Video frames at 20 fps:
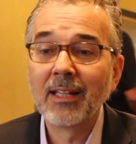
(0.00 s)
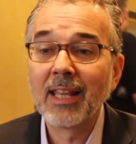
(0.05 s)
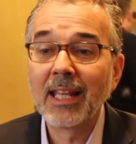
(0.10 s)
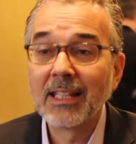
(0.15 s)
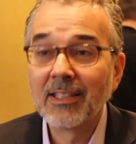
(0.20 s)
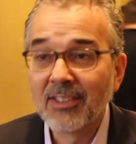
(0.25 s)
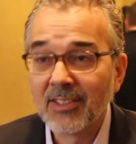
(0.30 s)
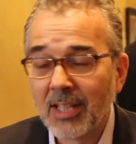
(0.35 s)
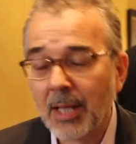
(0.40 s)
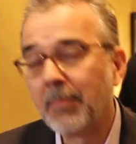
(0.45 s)
think
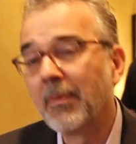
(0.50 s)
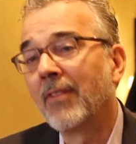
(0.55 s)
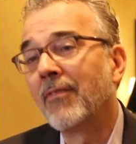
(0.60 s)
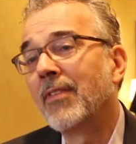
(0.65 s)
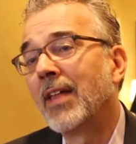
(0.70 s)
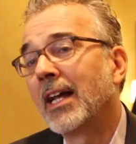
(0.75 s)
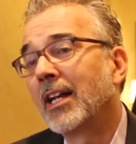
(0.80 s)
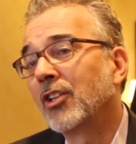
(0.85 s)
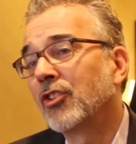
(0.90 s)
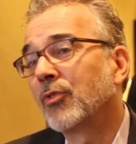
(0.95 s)
some of
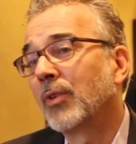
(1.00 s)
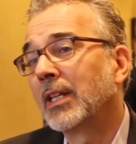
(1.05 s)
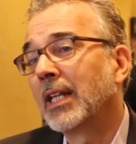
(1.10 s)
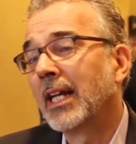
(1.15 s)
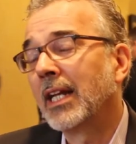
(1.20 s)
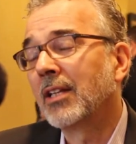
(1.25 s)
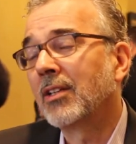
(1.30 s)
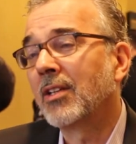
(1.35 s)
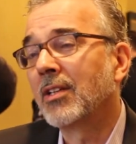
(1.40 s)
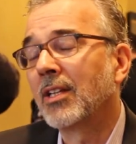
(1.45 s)
that is
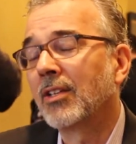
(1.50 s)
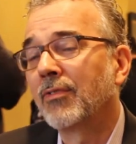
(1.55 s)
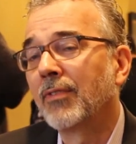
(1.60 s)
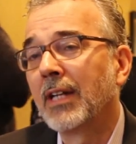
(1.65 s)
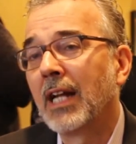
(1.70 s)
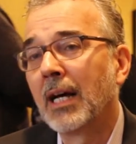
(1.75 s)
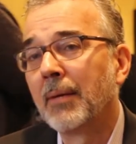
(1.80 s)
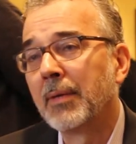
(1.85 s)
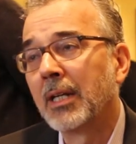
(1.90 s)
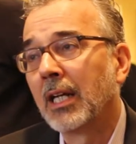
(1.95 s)
related to this
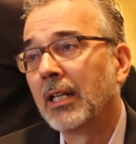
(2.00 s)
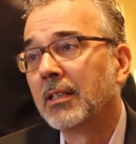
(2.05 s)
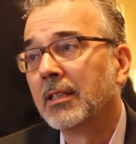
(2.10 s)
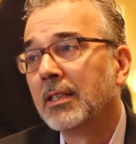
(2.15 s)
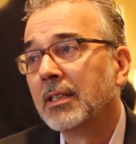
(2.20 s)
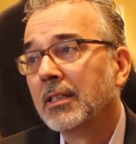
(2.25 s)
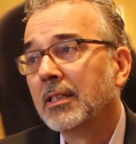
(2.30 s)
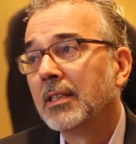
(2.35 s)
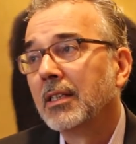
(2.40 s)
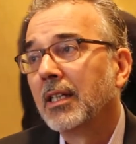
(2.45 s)
phenomenon.
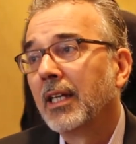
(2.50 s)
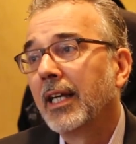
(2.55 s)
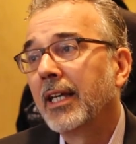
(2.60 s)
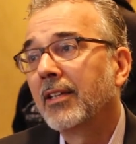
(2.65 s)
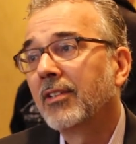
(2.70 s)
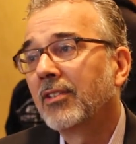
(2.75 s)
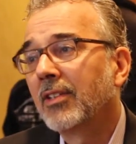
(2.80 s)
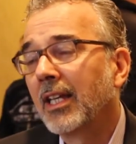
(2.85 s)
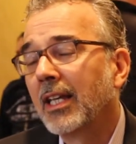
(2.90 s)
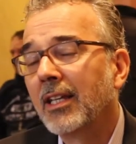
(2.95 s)

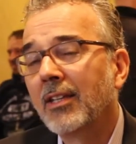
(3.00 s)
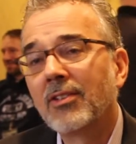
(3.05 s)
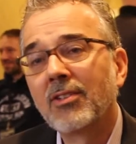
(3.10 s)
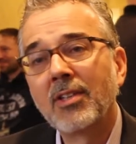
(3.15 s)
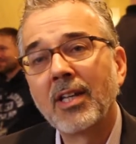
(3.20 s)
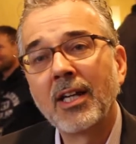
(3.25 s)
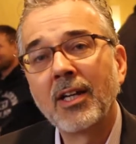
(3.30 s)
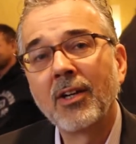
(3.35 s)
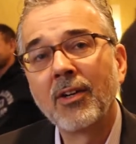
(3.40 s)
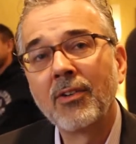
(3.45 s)
Is, is
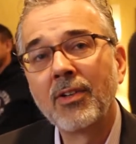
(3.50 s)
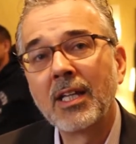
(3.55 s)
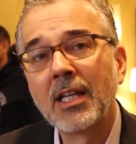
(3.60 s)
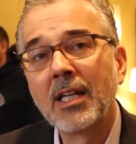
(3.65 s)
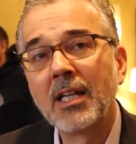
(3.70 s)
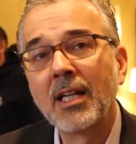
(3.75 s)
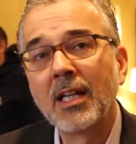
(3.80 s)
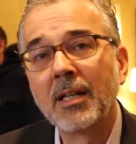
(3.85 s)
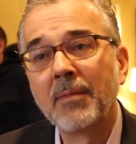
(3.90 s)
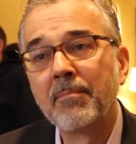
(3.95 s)
there
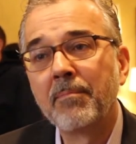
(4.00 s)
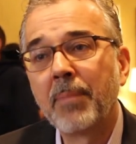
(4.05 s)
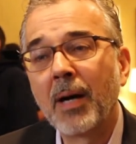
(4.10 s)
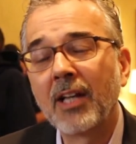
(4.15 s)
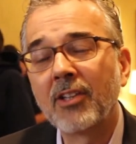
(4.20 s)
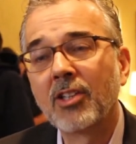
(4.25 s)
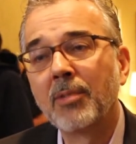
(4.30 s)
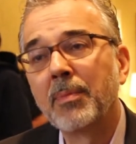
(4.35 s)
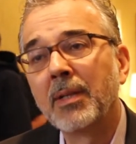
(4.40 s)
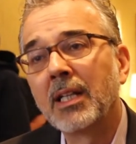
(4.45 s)
the um,
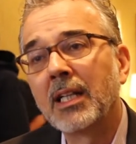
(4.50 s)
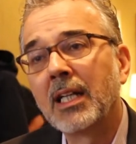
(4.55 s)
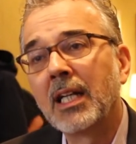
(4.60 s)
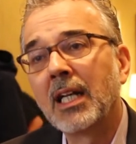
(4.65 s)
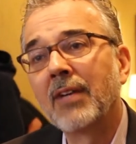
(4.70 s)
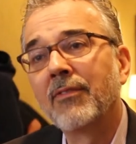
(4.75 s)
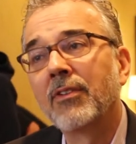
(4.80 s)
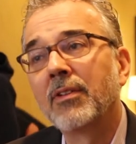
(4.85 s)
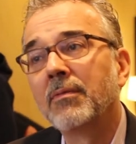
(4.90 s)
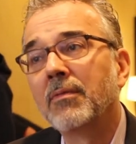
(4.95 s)
possibility
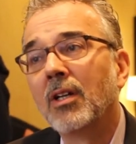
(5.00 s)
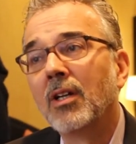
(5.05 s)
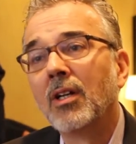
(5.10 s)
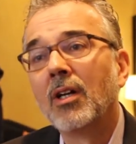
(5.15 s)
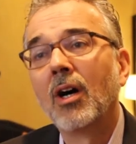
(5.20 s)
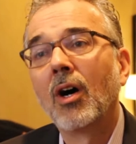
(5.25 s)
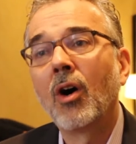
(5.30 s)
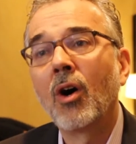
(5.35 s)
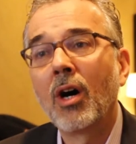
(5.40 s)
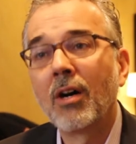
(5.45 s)
of an
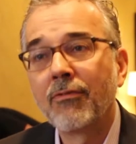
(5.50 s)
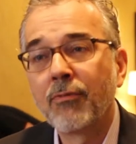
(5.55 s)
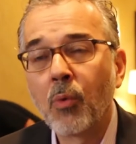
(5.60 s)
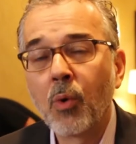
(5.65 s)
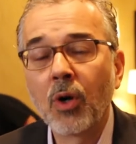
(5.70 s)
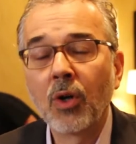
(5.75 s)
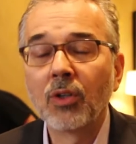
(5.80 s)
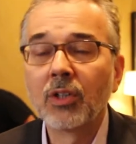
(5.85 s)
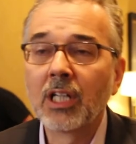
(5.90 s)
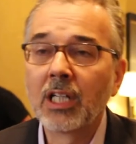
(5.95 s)
off
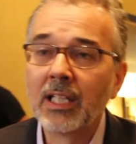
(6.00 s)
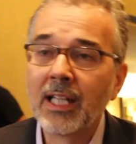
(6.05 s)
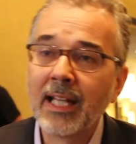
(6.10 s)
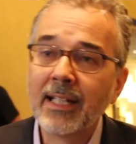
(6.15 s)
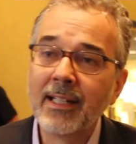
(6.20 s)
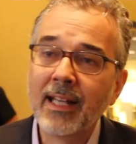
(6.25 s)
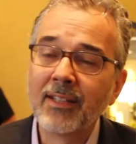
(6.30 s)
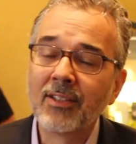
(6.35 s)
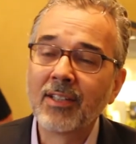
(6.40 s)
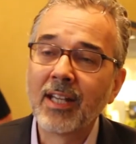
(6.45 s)
world
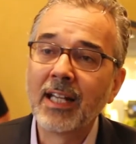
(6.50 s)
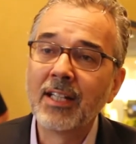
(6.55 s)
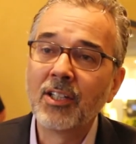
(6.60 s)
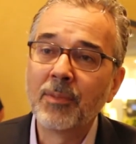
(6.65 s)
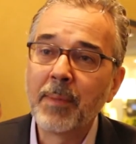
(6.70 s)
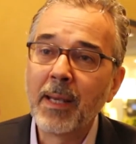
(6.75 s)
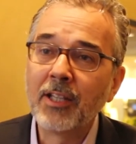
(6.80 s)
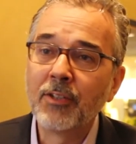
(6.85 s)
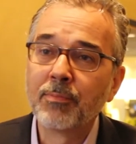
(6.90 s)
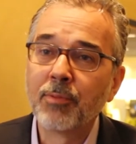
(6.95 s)
clandestine
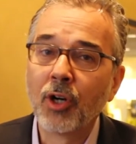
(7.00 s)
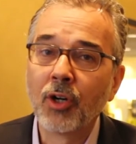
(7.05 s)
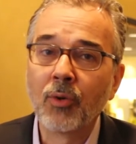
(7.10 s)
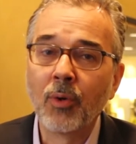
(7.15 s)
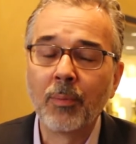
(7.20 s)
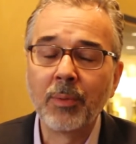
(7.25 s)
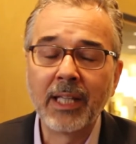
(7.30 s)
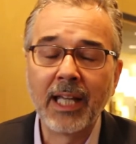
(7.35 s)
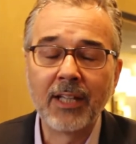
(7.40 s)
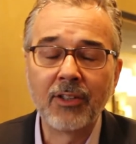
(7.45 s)
space program?
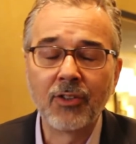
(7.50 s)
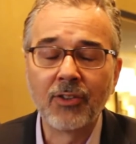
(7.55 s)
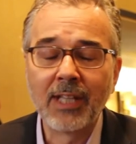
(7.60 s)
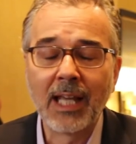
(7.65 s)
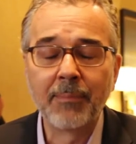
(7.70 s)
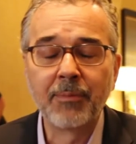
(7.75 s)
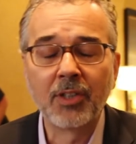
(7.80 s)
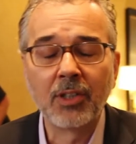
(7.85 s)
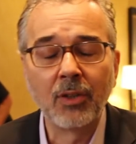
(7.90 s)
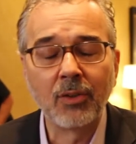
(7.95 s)
Well, the answer is
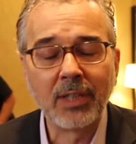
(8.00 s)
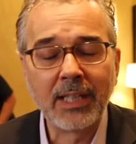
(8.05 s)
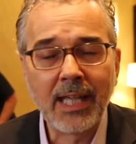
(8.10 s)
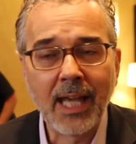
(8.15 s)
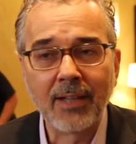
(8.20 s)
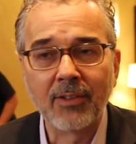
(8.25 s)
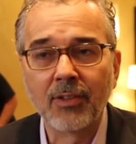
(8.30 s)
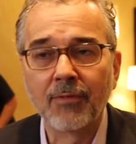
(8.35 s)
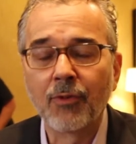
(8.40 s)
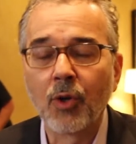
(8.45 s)
absolutely
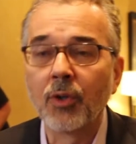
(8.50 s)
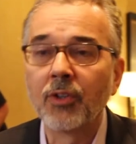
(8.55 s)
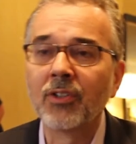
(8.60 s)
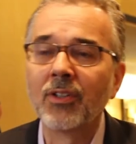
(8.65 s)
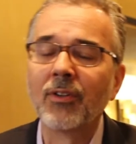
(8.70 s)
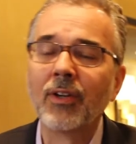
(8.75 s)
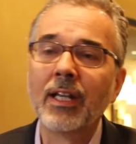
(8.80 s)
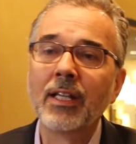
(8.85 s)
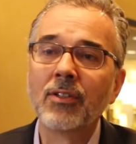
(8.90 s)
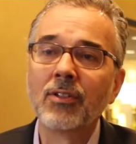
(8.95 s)
yes, of course
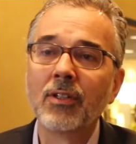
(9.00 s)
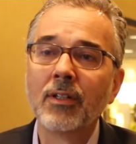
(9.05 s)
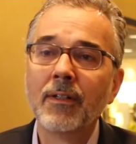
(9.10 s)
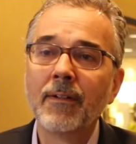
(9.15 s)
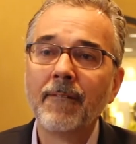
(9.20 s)
there is.